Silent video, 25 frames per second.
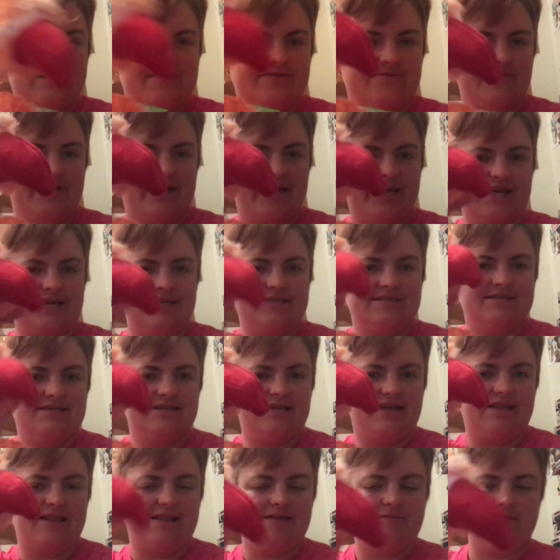the wings
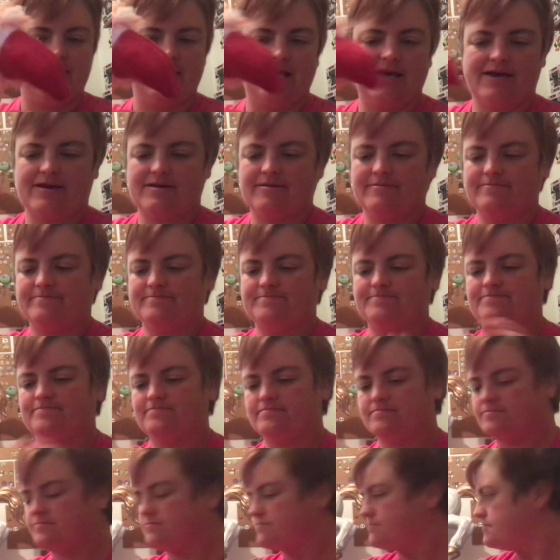and the beak.
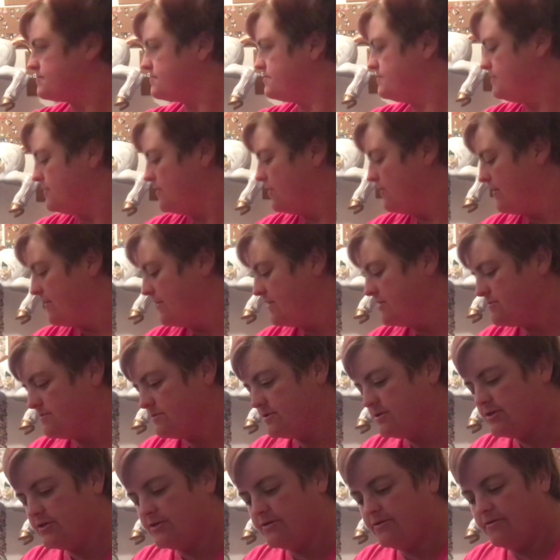You want this
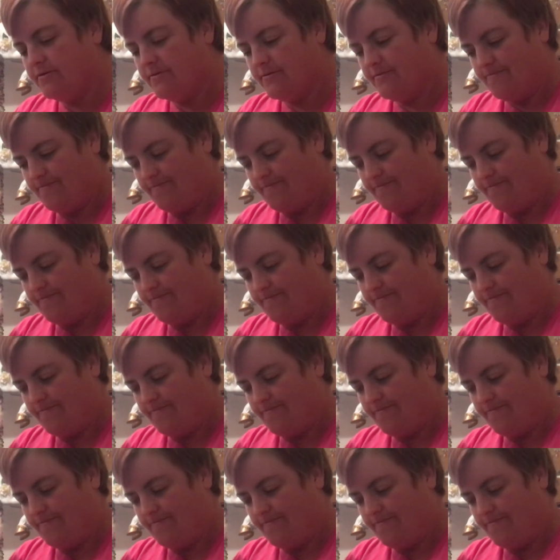one too?